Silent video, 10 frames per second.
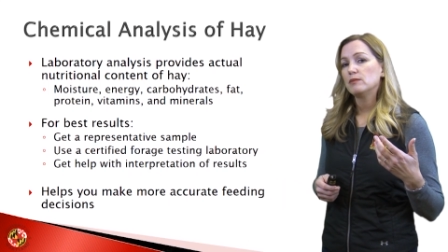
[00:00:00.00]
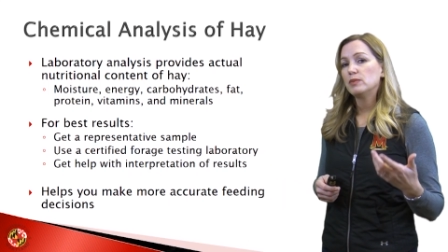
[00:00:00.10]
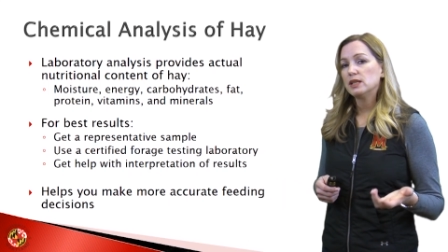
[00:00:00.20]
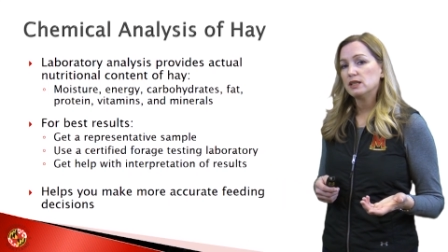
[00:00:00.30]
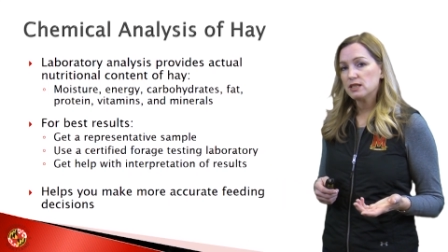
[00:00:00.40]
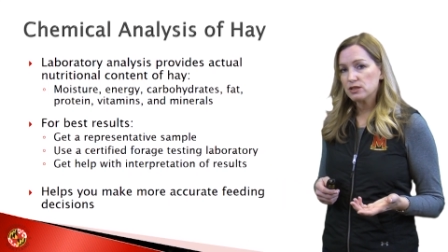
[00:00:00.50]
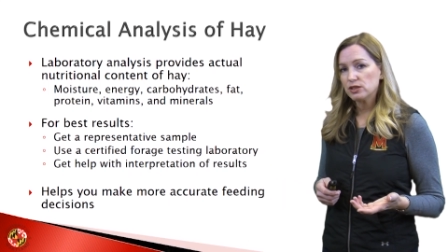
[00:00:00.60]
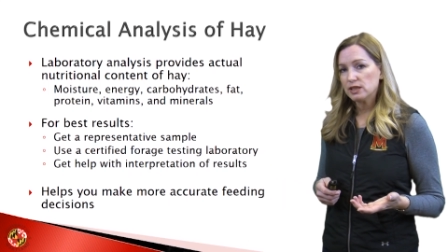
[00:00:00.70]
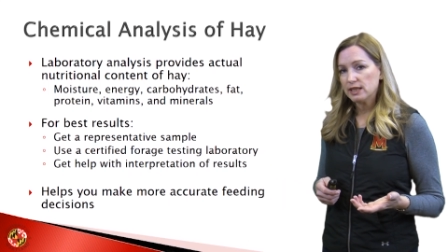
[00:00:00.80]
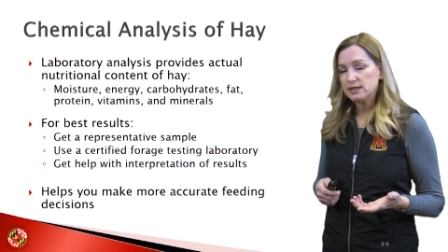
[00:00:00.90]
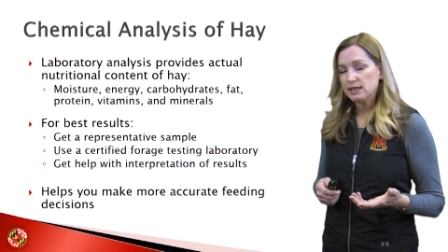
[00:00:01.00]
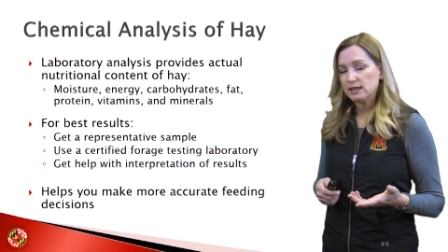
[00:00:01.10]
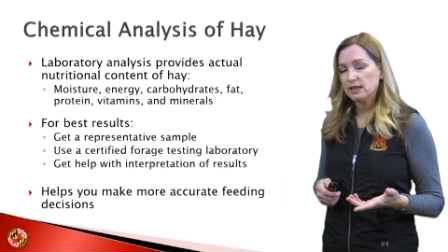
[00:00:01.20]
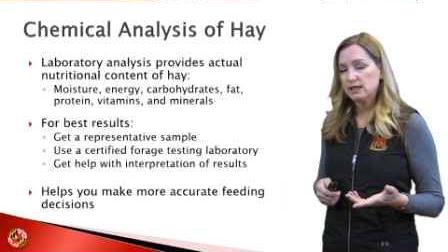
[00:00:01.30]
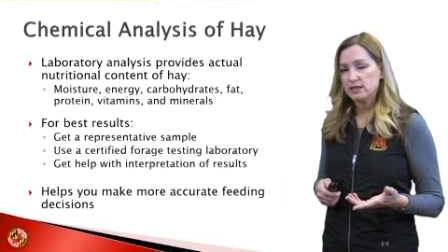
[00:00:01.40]
But it is a good idea to
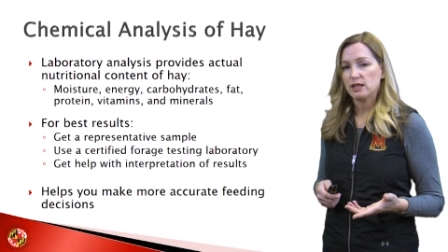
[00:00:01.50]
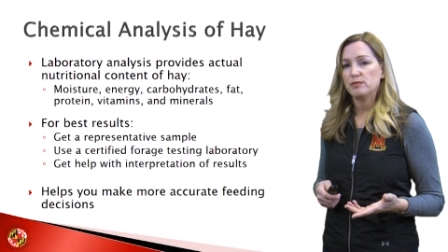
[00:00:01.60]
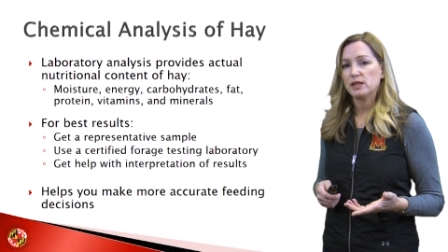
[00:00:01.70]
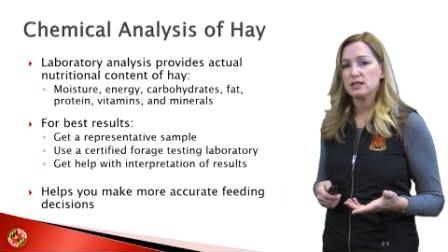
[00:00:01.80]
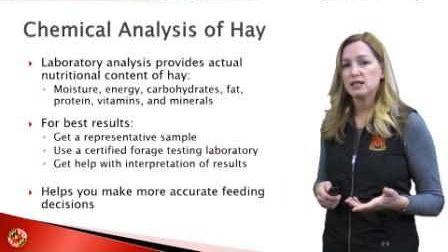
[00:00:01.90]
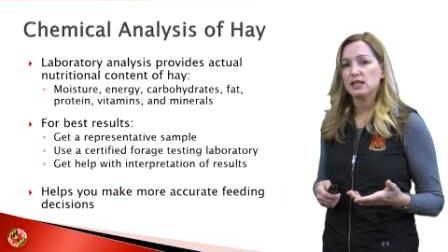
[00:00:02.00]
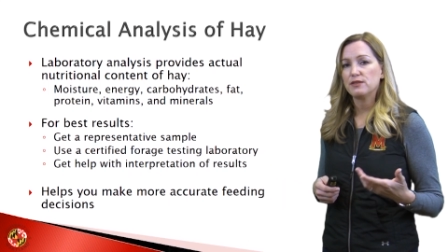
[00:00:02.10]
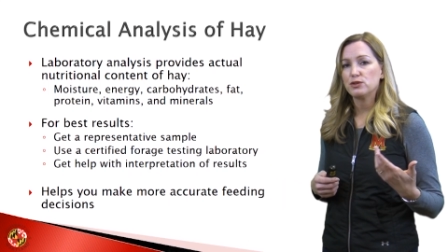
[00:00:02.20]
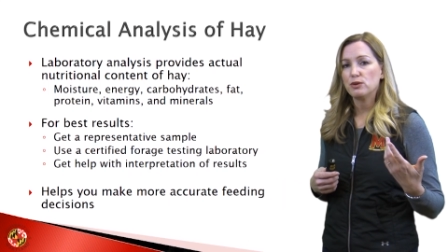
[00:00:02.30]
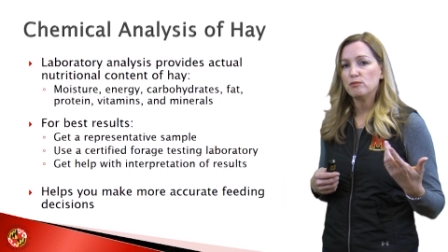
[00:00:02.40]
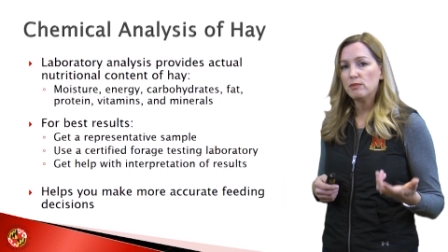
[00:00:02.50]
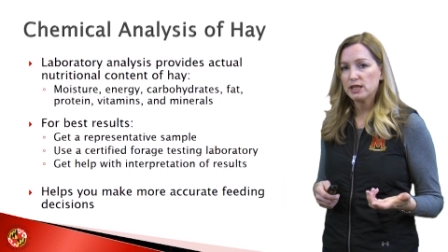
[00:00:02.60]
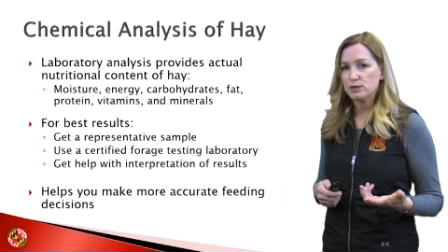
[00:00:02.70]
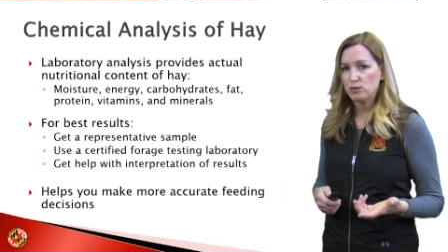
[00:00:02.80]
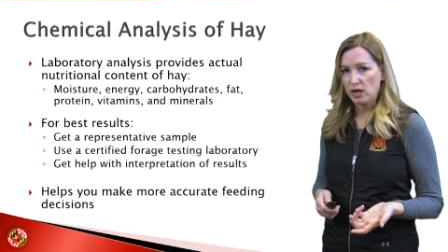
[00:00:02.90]
get it done because it gives you a
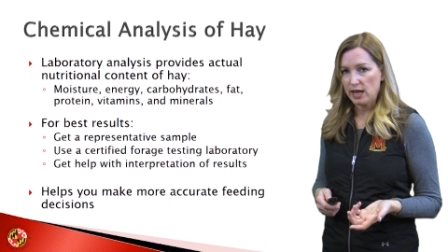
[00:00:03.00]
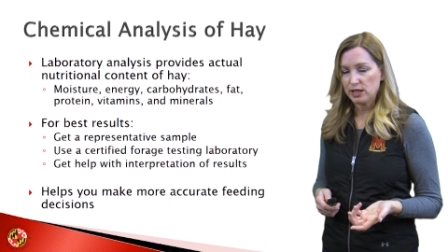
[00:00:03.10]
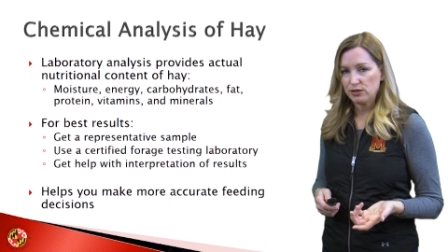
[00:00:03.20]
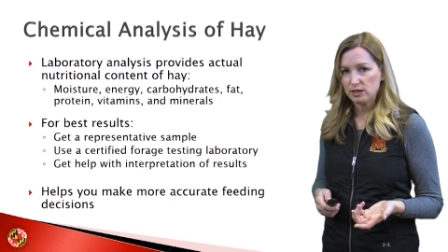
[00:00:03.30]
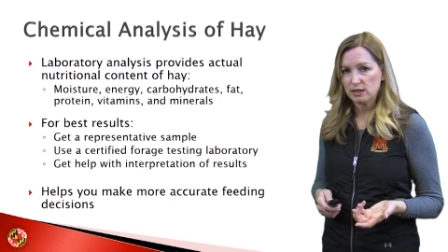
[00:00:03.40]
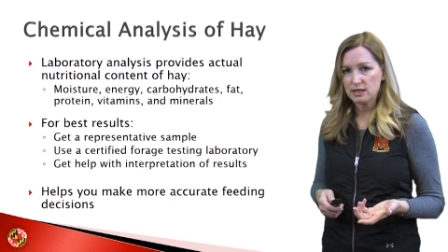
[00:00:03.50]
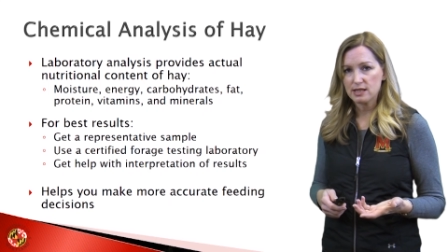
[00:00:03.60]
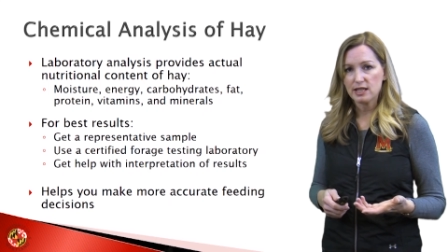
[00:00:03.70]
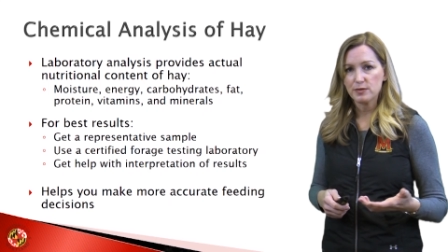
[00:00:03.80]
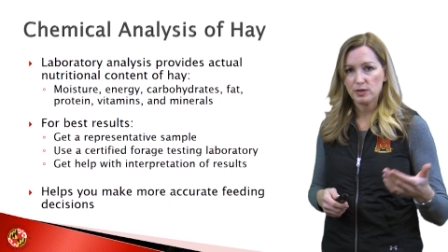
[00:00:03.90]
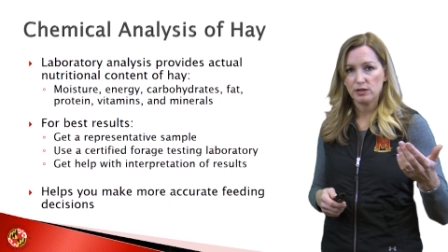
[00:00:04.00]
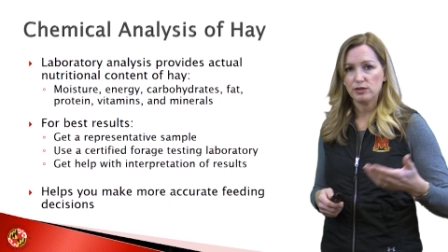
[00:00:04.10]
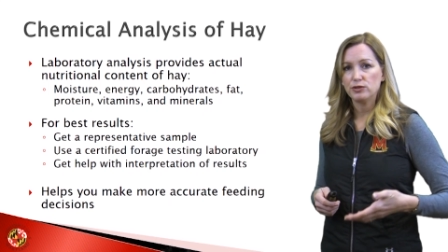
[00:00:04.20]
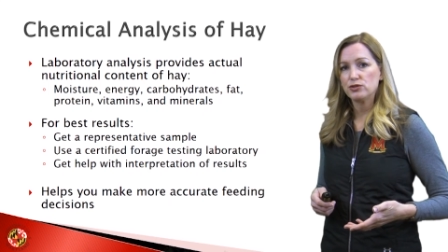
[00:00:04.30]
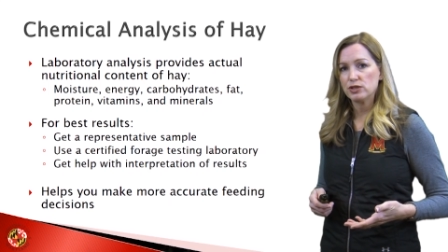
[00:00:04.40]
much more accurate assessment of the
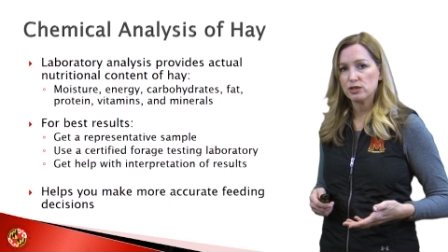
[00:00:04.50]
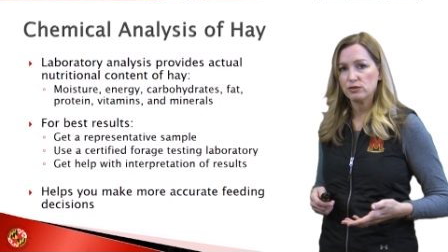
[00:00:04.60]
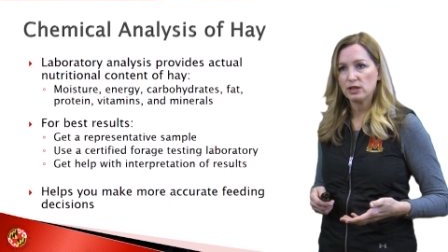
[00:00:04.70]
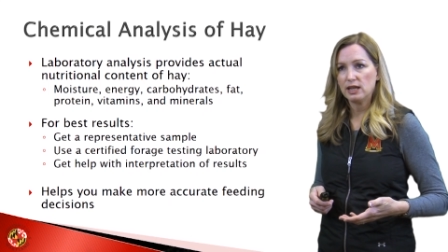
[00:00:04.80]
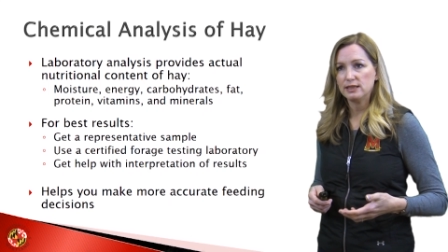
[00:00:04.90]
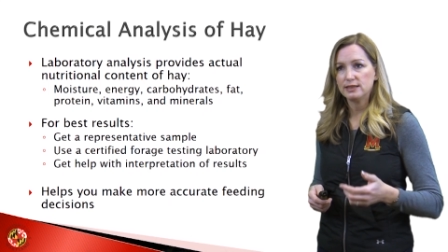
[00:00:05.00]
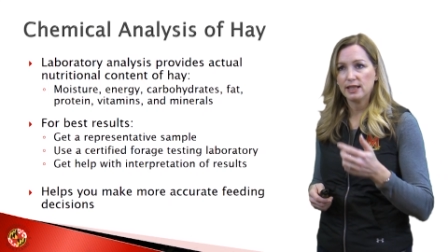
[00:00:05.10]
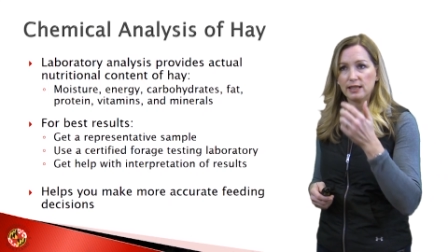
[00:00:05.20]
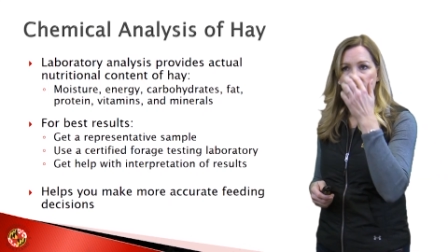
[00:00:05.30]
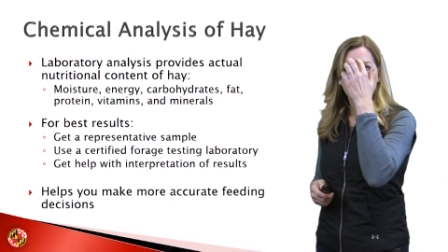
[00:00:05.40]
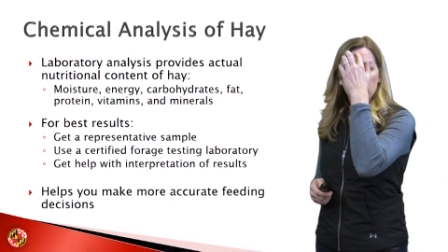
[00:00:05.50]
nutritional content.